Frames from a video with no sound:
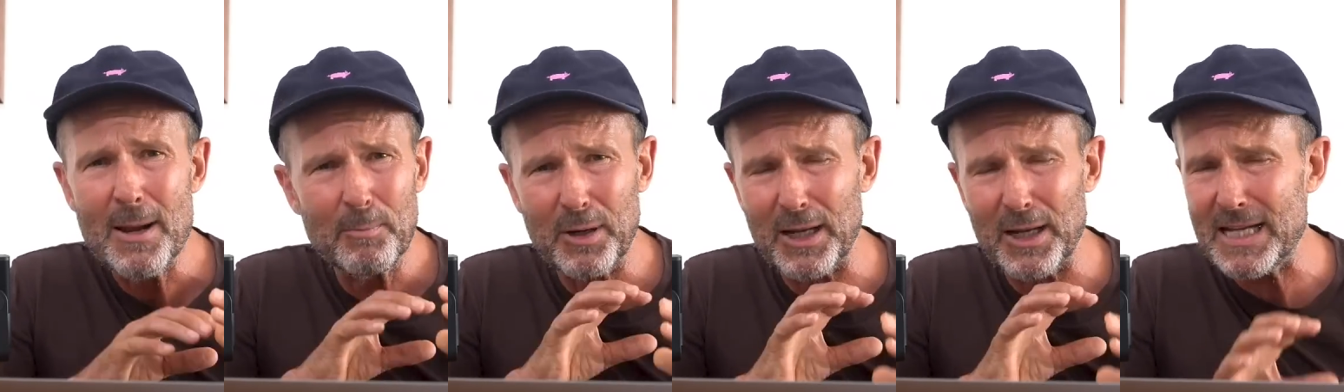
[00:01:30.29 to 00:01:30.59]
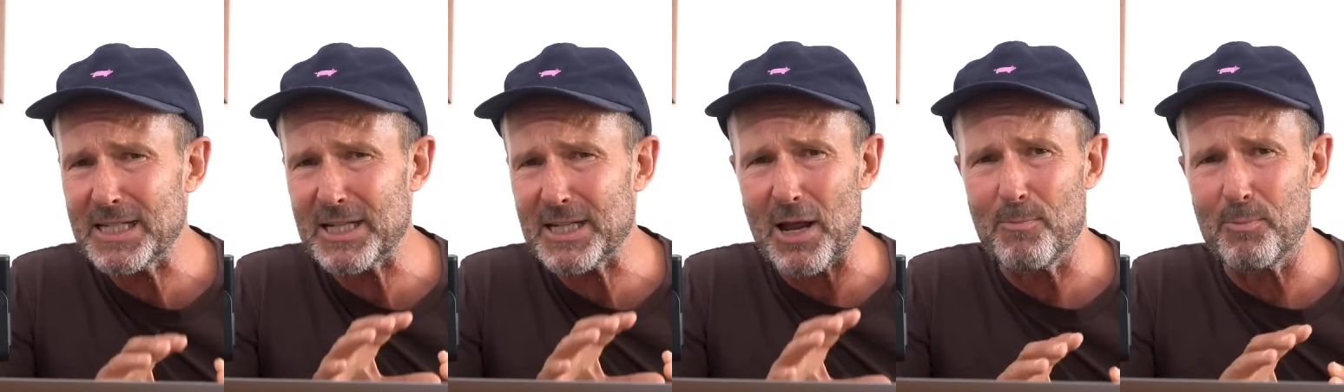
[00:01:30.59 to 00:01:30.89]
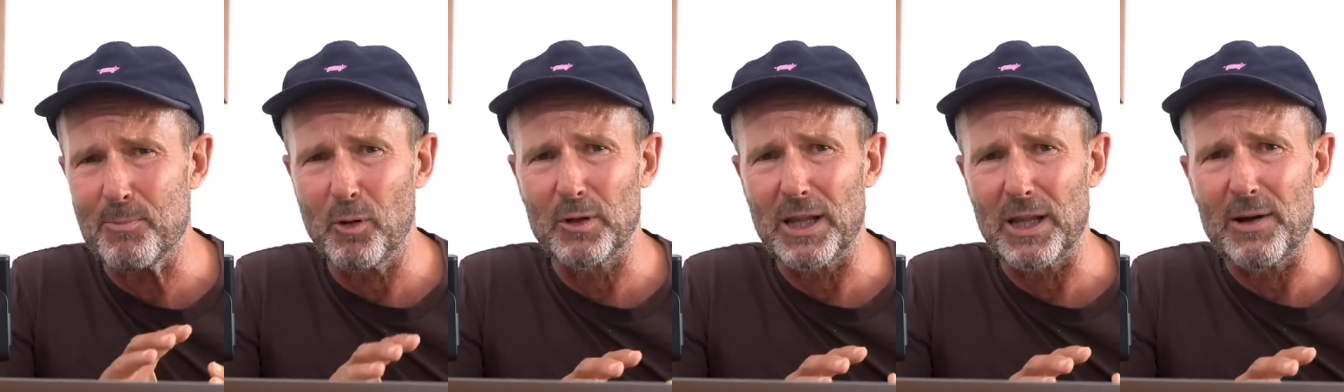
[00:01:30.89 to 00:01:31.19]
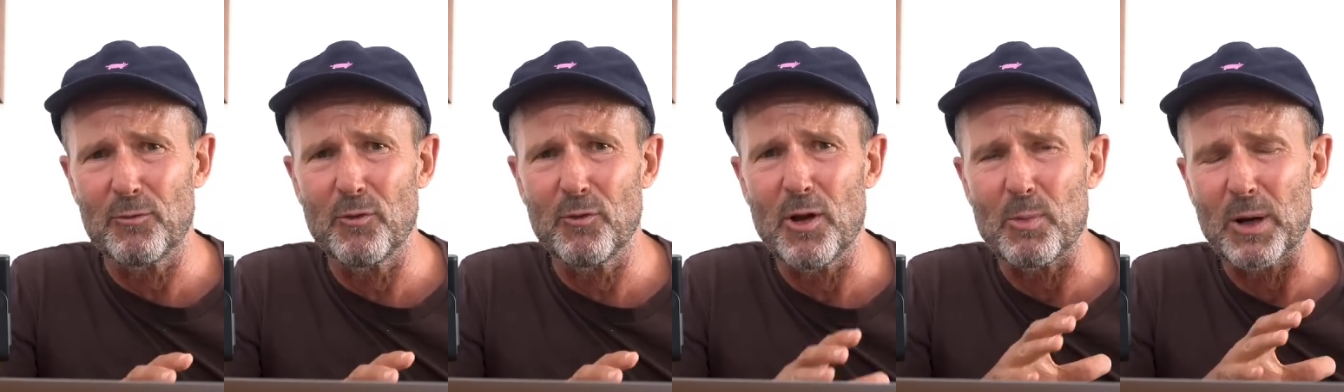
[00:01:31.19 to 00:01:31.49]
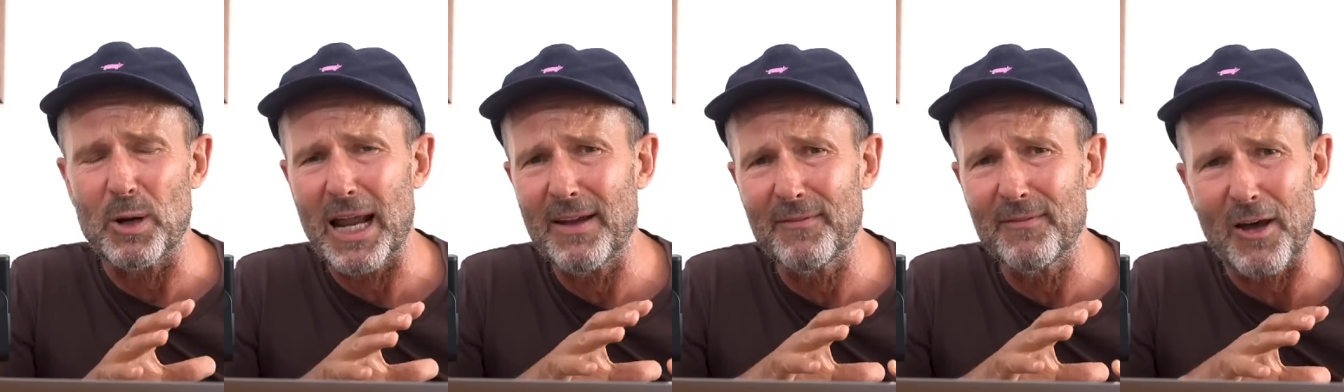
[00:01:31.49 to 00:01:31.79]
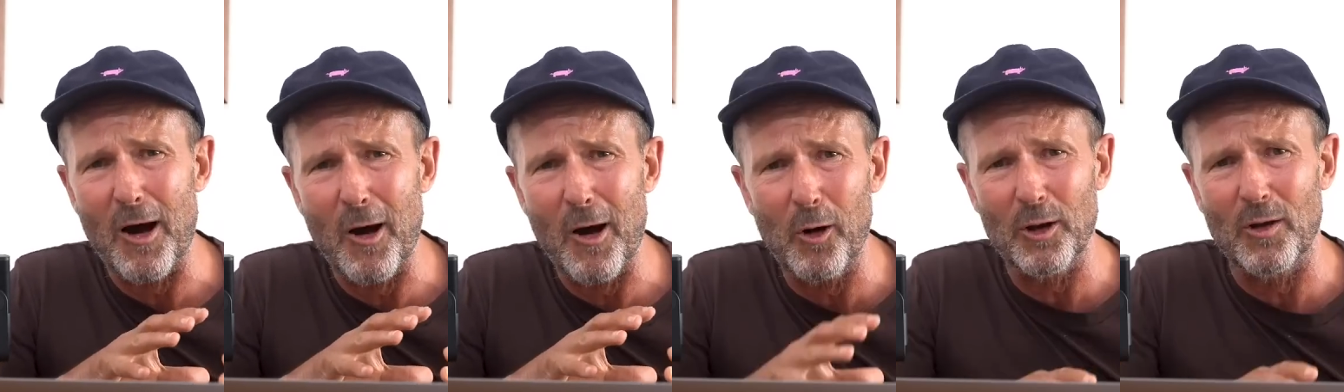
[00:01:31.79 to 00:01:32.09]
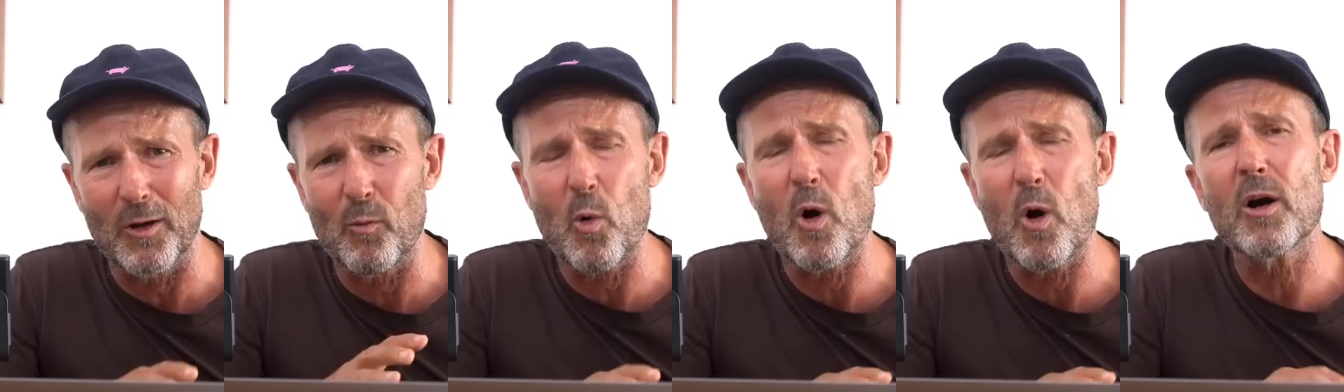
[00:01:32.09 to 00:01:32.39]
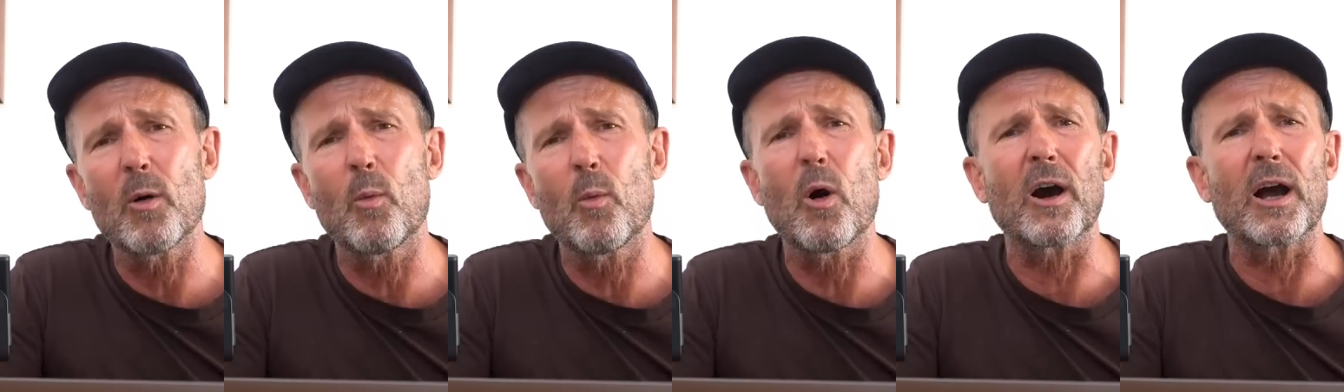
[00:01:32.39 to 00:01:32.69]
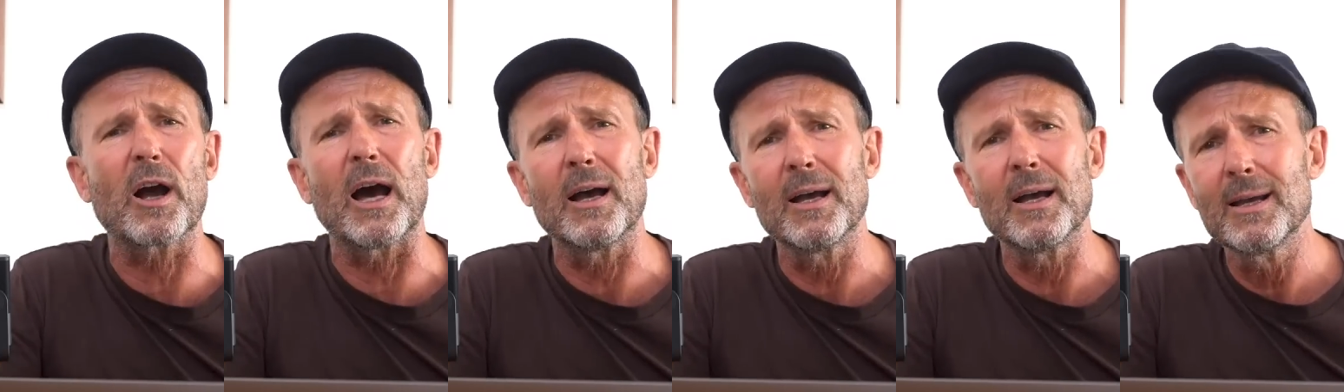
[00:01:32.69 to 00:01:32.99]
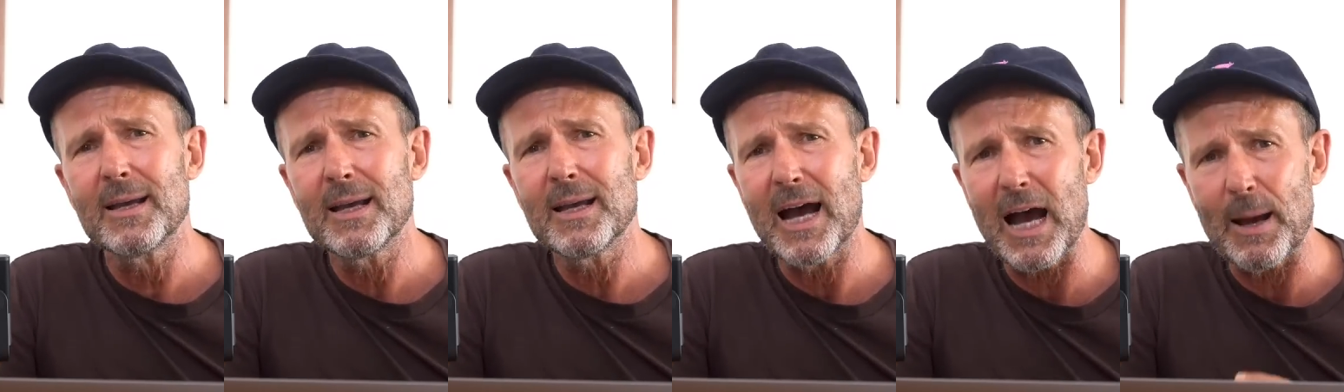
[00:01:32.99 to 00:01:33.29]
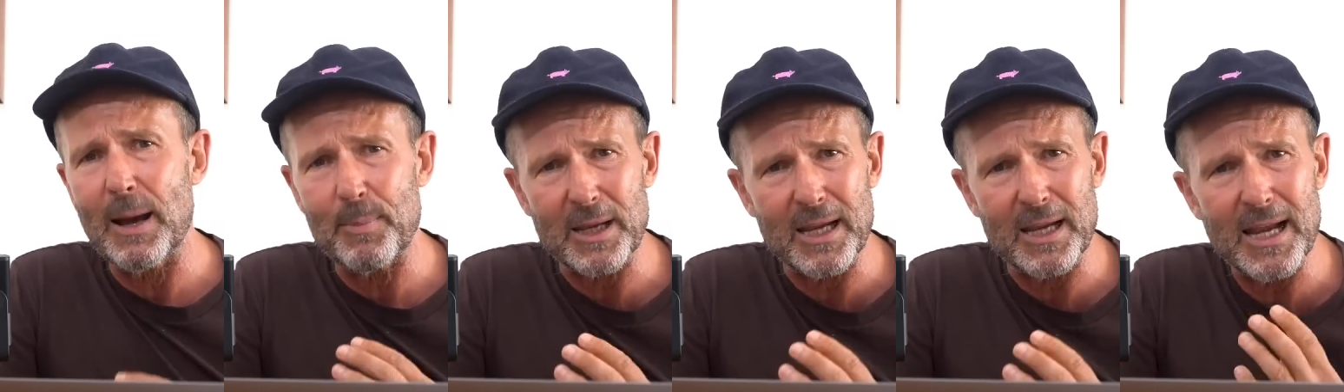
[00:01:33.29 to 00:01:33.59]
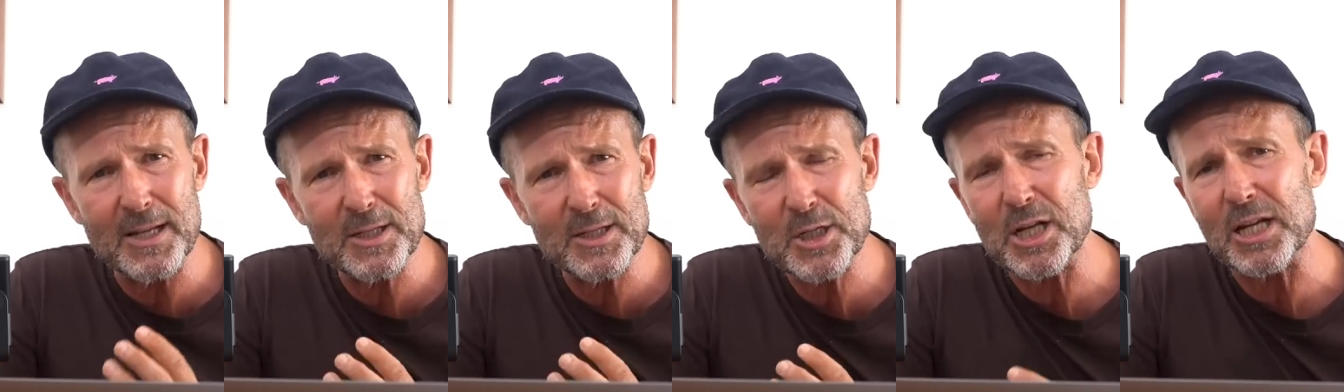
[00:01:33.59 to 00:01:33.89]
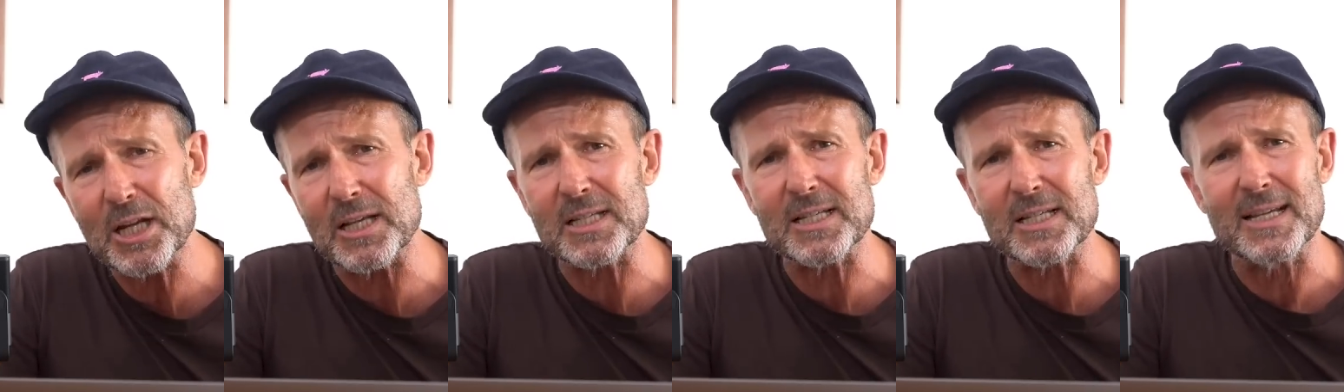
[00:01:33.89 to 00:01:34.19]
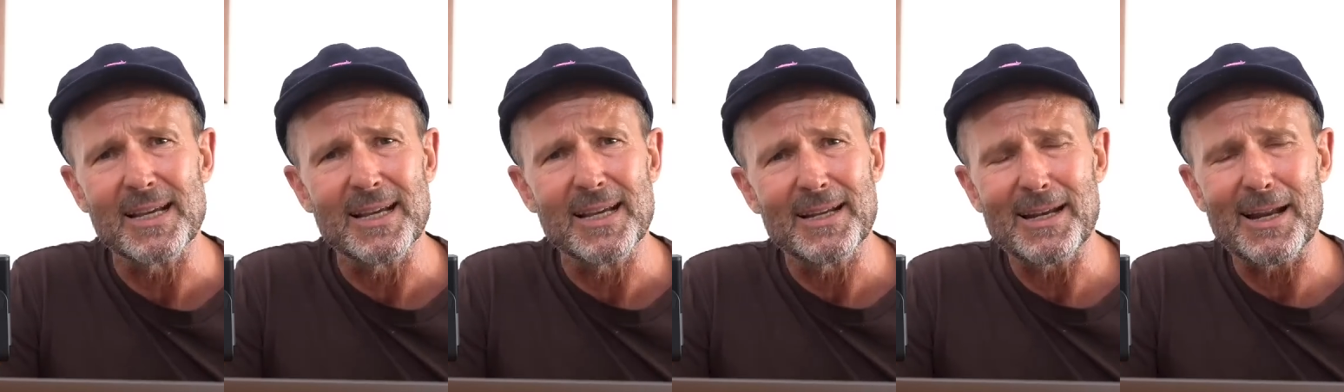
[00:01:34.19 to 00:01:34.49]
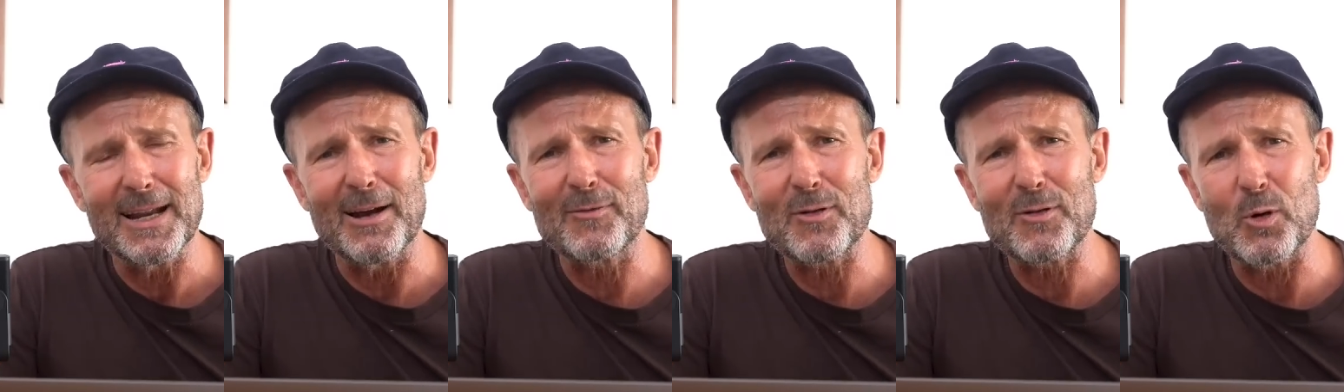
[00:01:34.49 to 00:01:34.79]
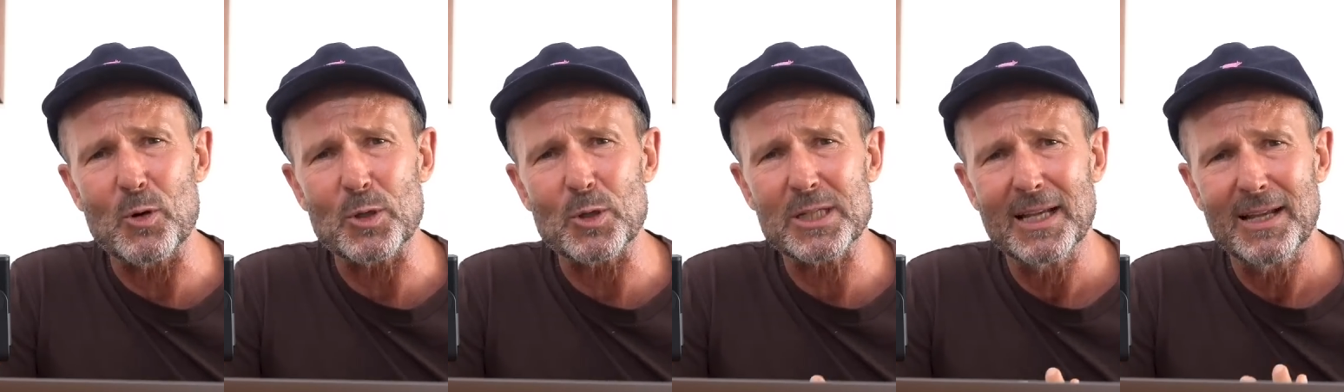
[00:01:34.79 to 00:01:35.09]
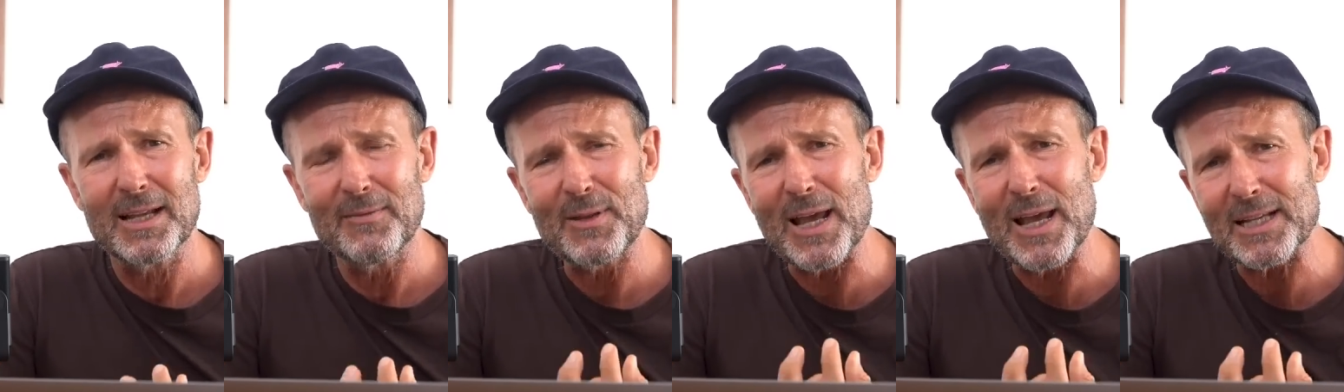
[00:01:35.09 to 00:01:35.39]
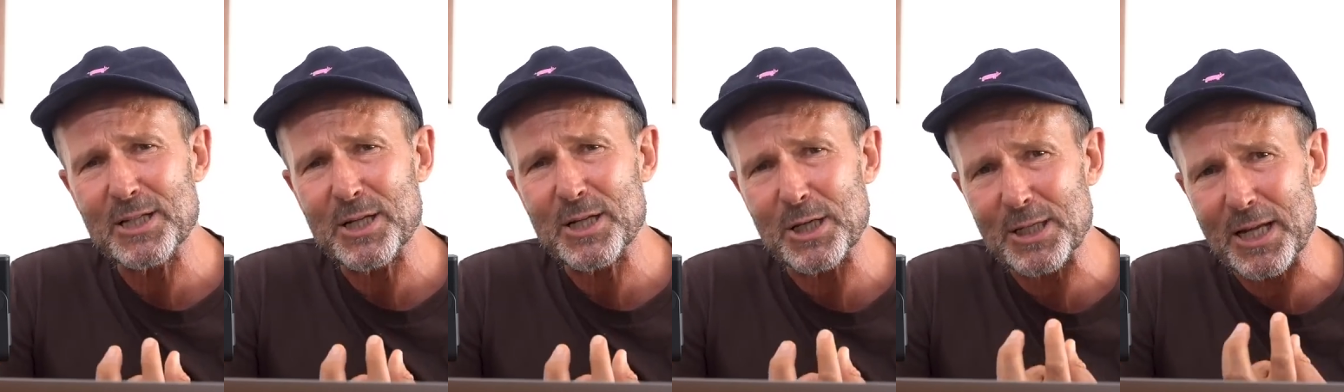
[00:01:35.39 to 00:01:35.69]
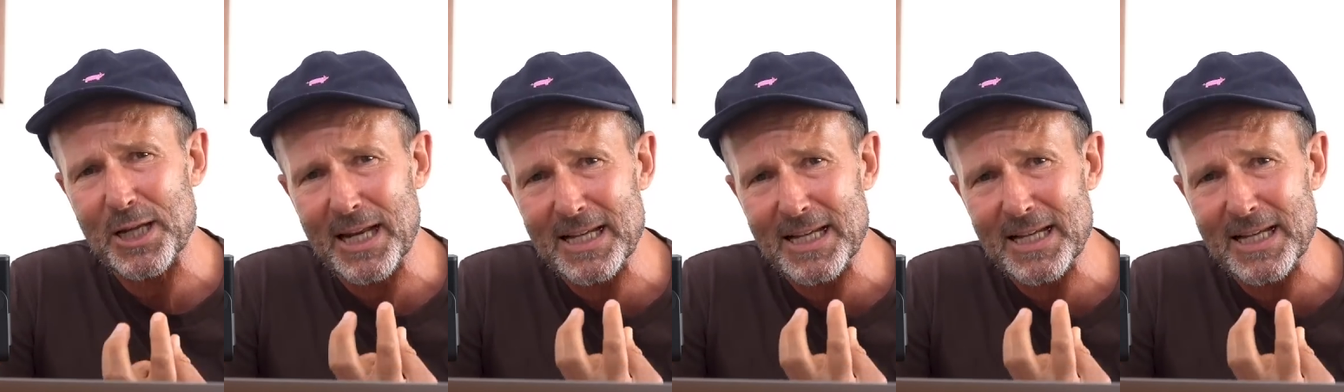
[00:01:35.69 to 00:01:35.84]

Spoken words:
Please don't pull that route. We'll have the whole of Wagga Wagga up against us. Now, of course, that's just an